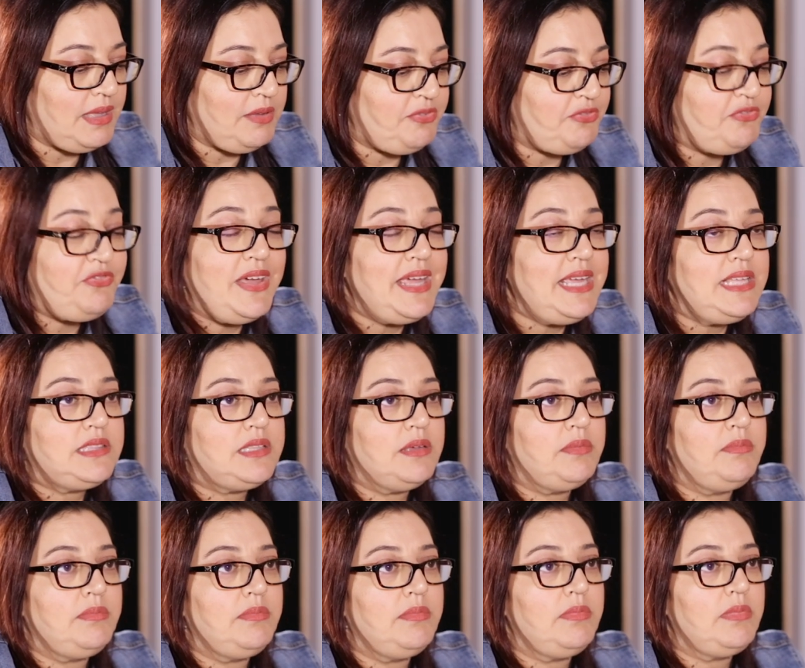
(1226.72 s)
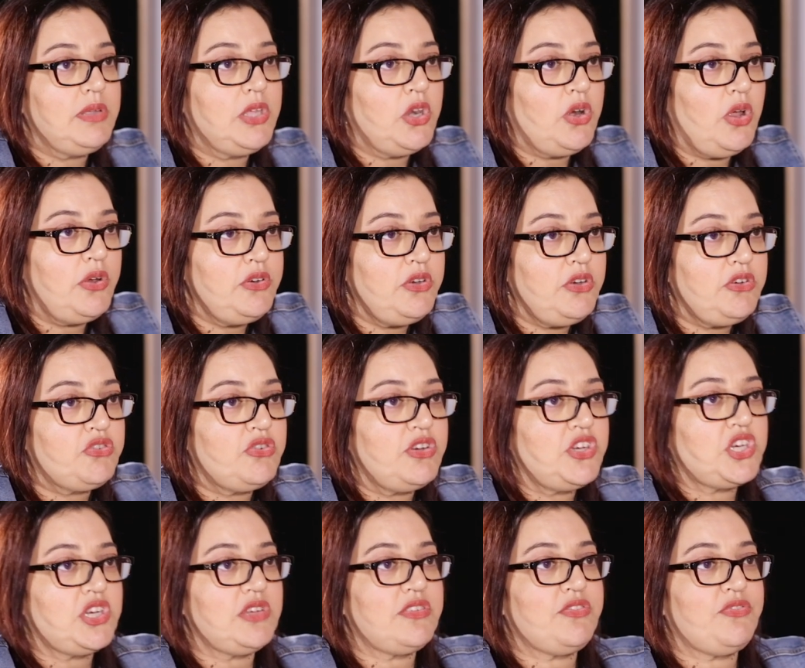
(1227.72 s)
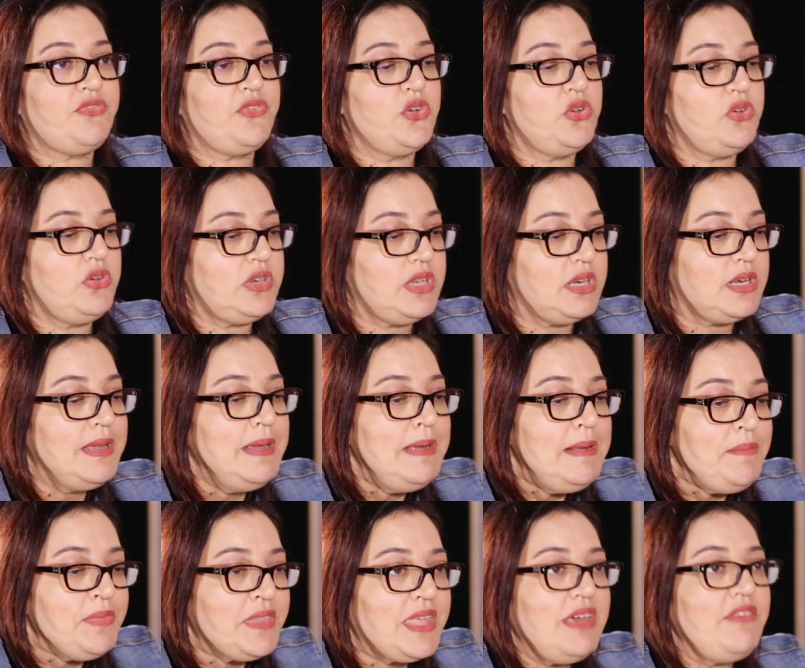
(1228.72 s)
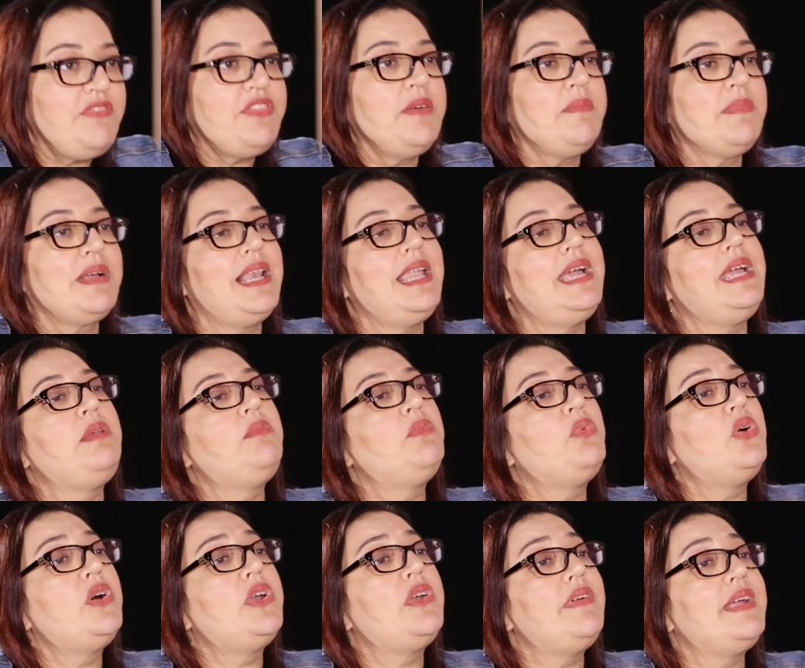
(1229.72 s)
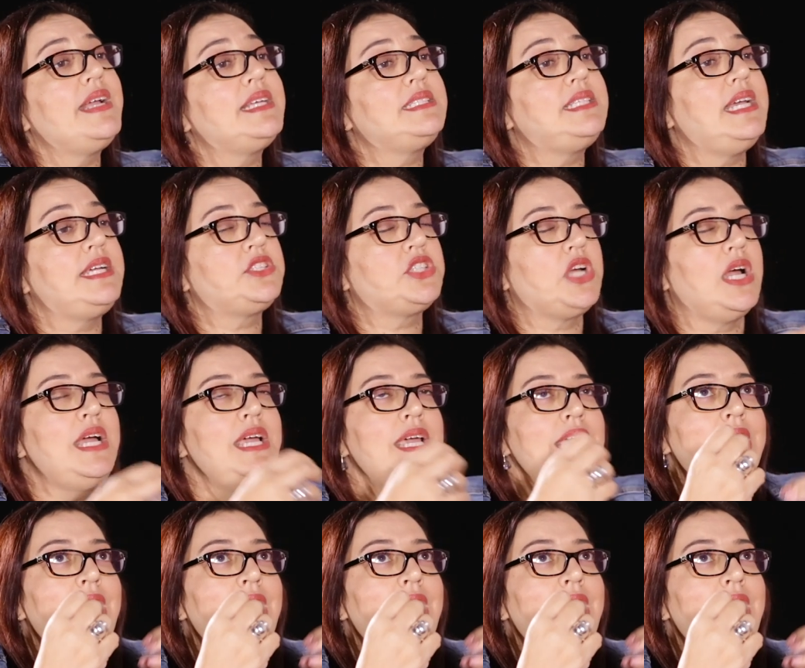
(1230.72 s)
feed them, you know, nutritious food and give them clean water, etc.